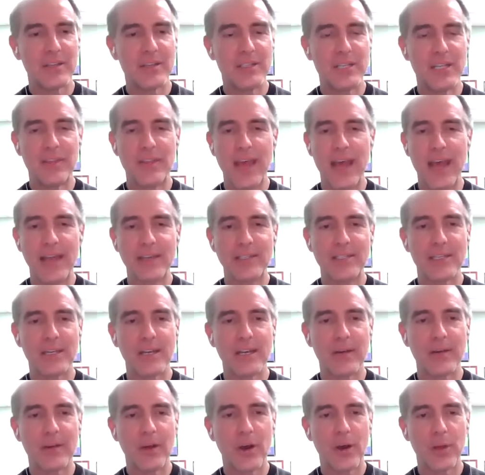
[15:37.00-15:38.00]
Did that
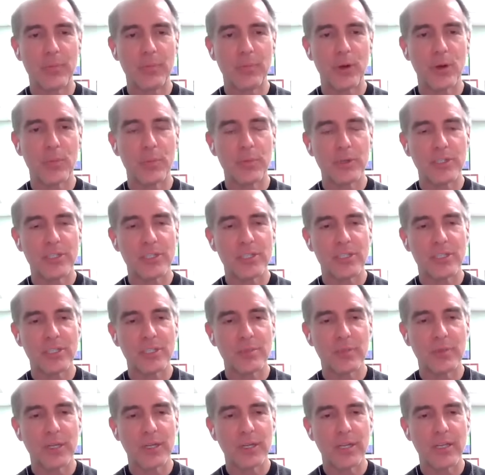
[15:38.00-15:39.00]
on purpose,
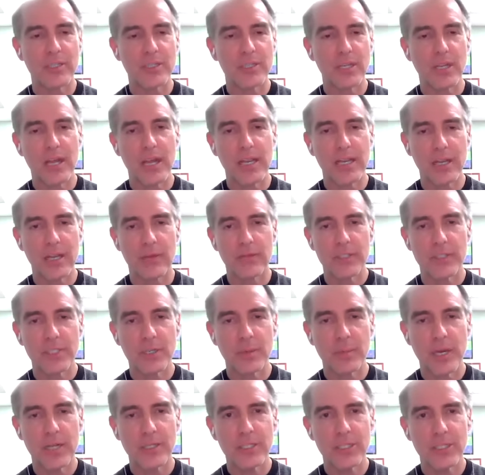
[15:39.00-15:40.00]
just because you like Elvis
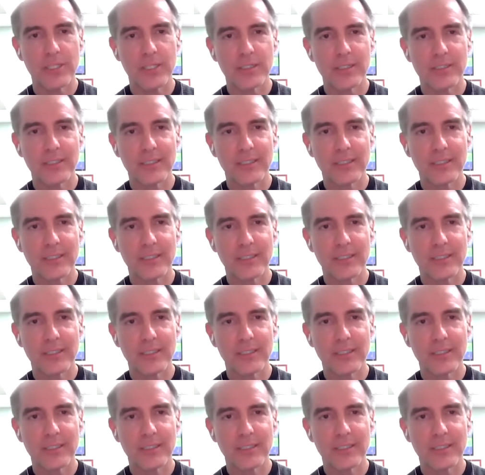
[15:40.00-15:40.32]
so much?